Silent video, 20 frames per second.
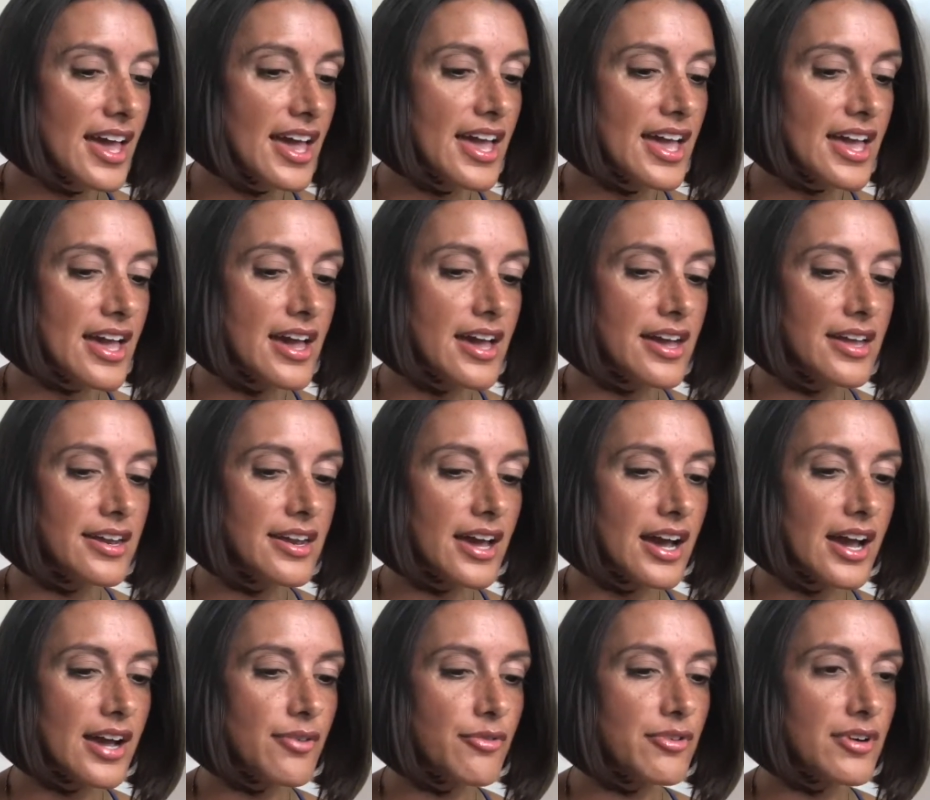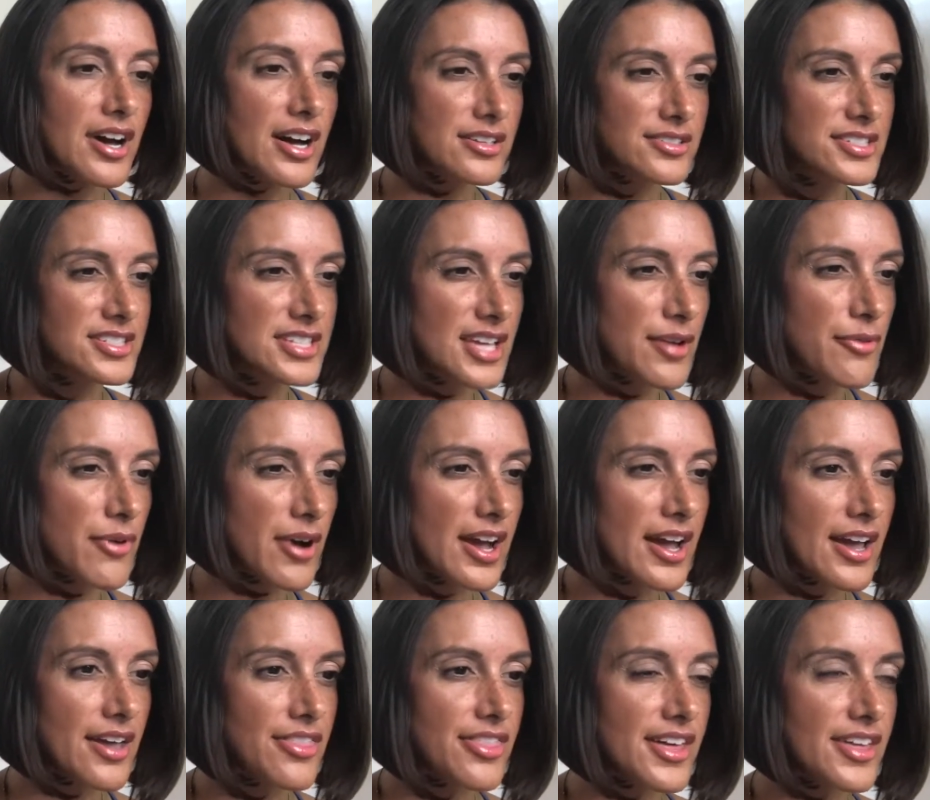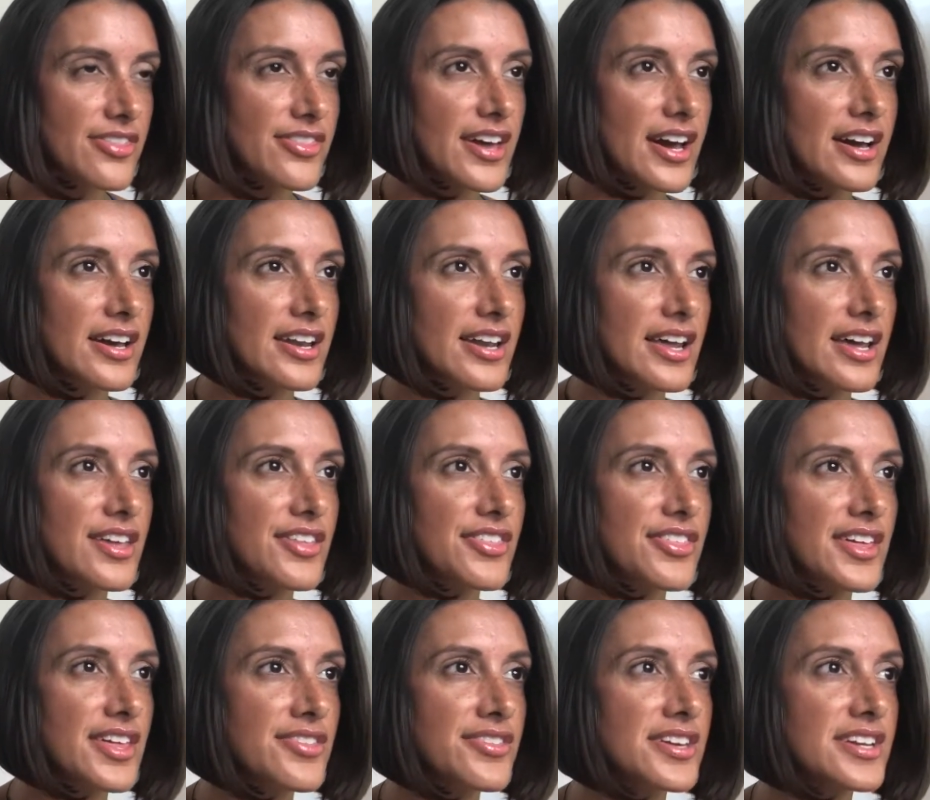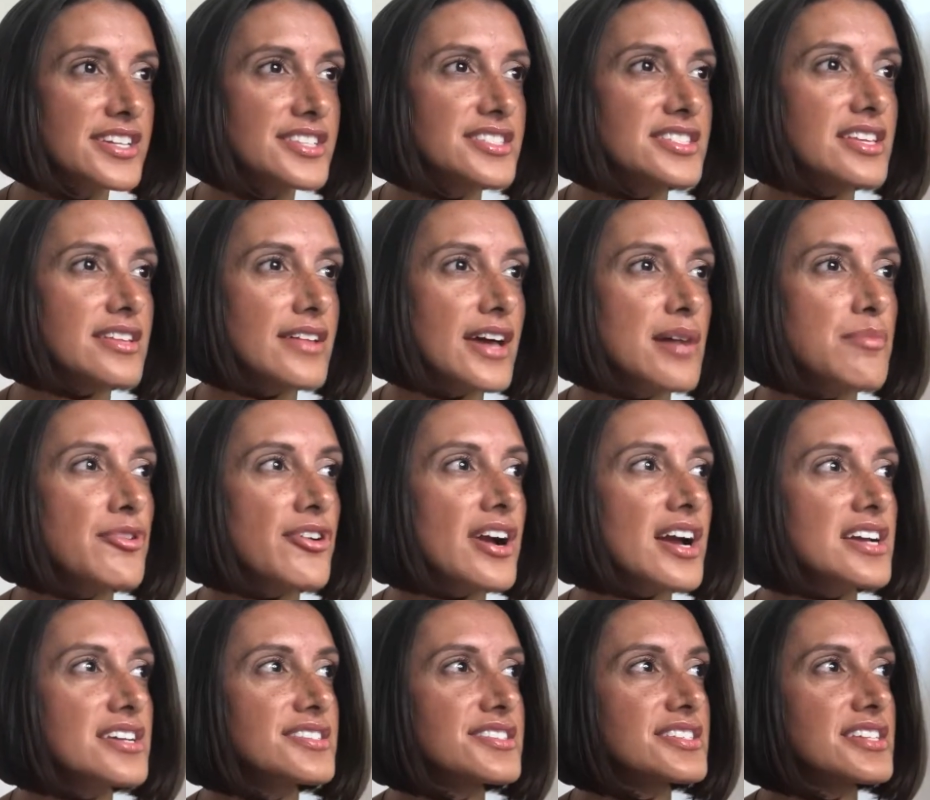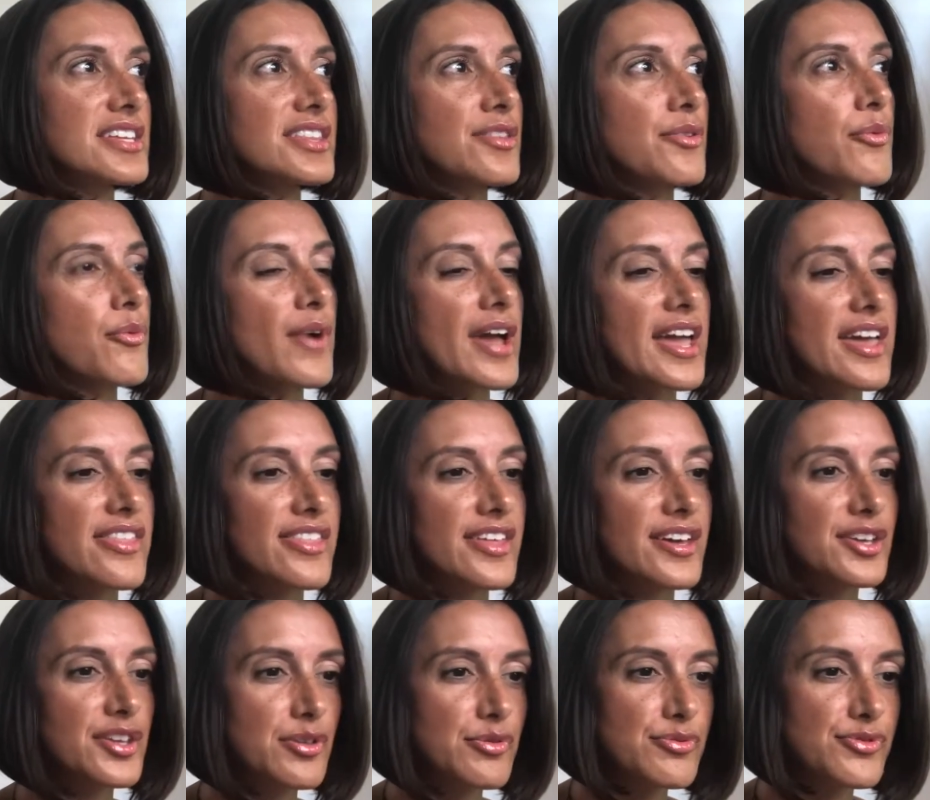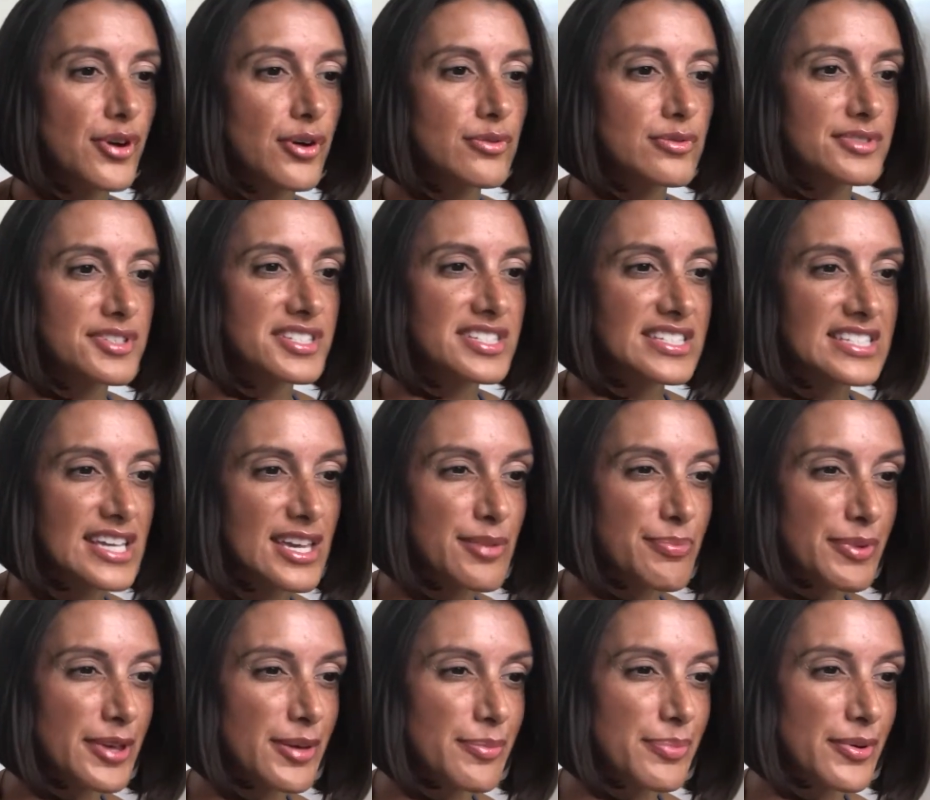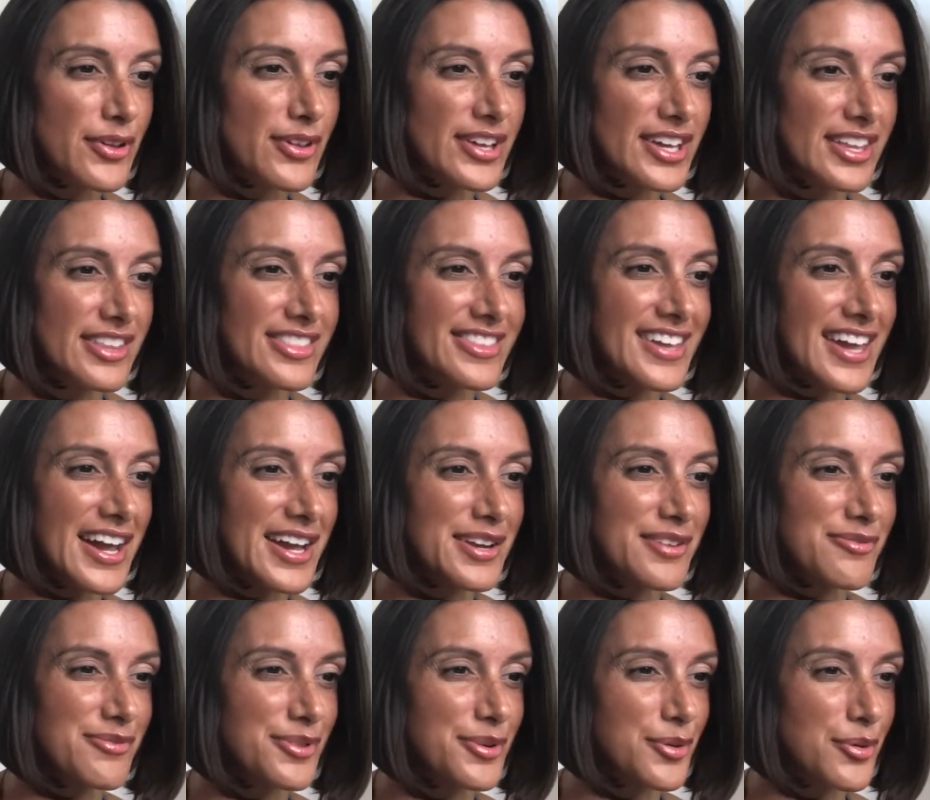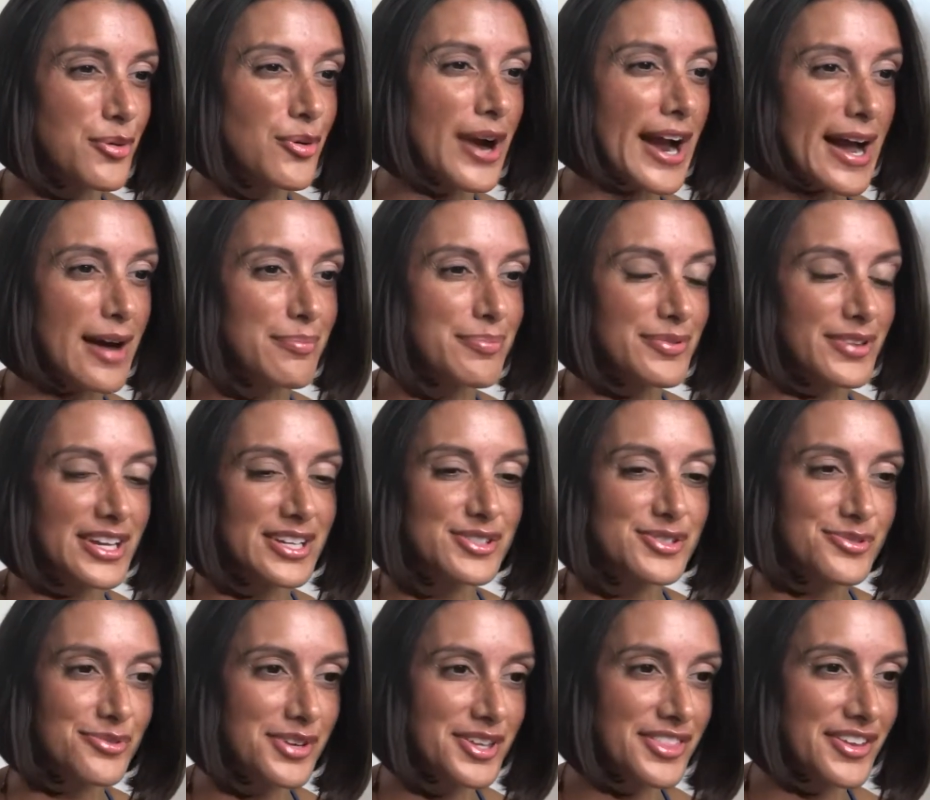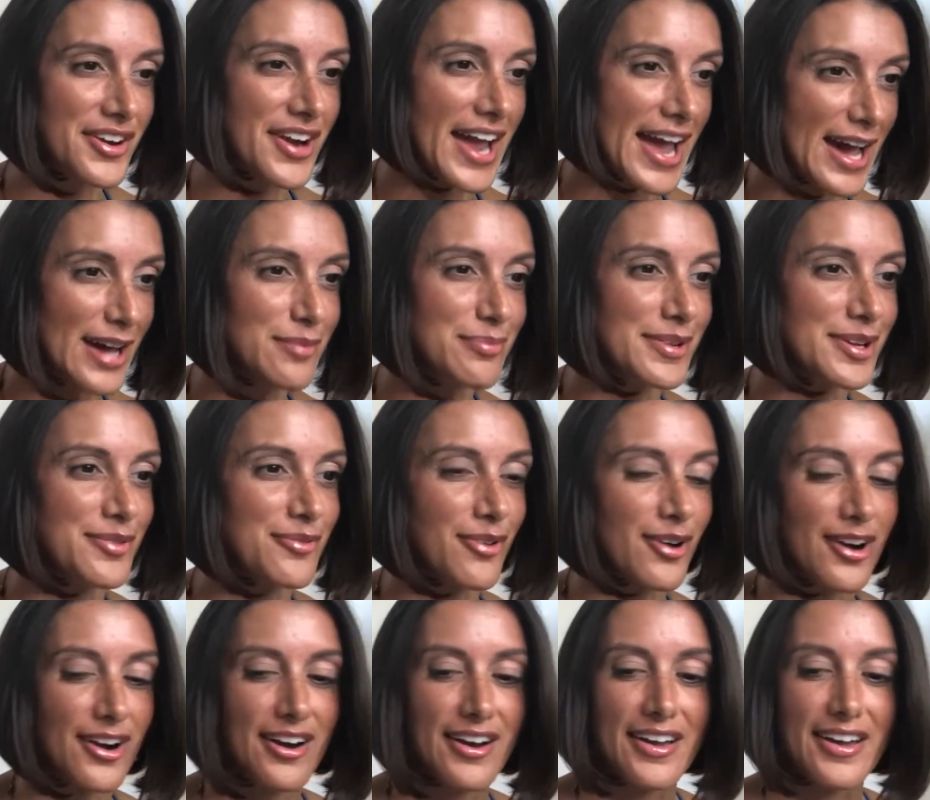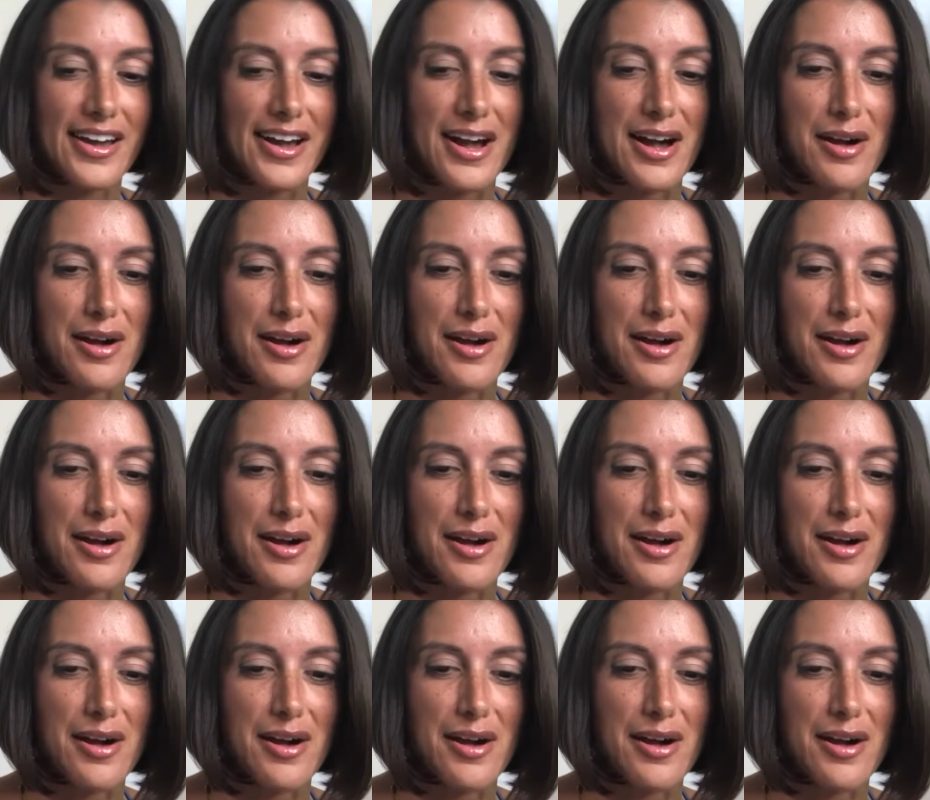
And I'll say why I think that. I think that it's glamorized in the way that you don't see people in kind of the crap, like doing their admin work,